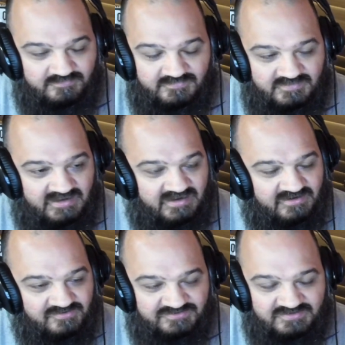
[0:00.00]
lady,
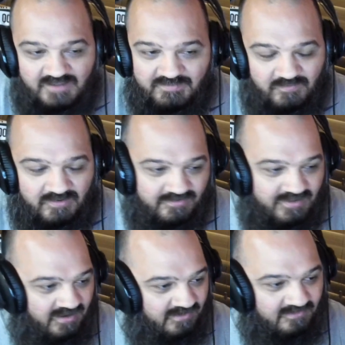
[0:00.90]
you should not be wearing
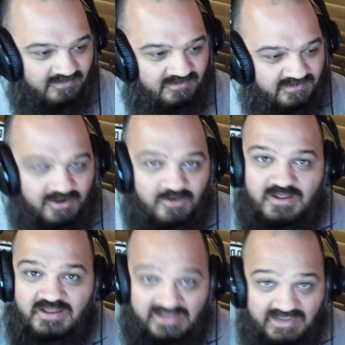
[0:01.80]
that.
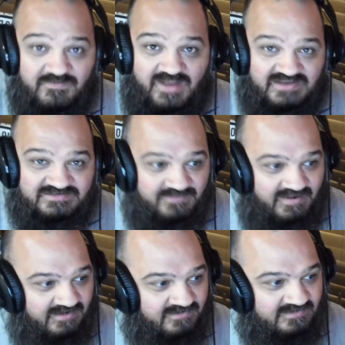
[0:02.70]
He would actually be
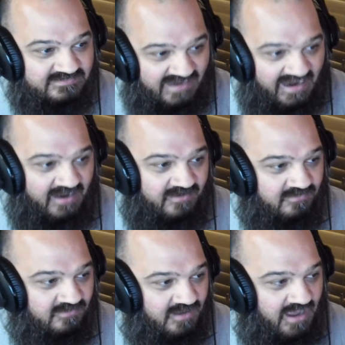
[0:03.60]
like, Dad,
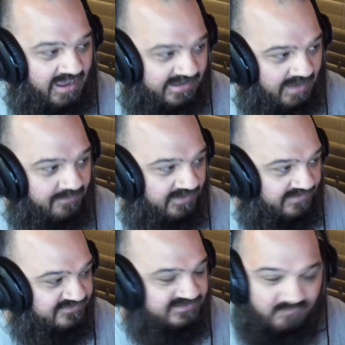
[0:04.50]
I can't
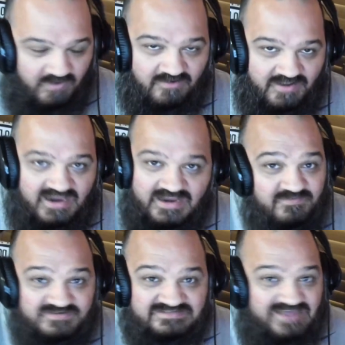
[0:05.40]
believe she's wearing that. And he
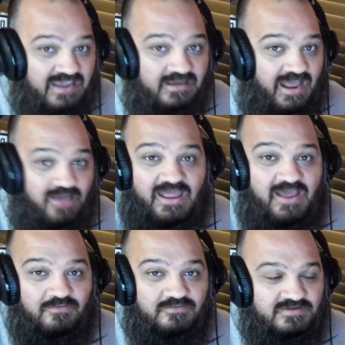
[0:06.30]
would just say it out loud. You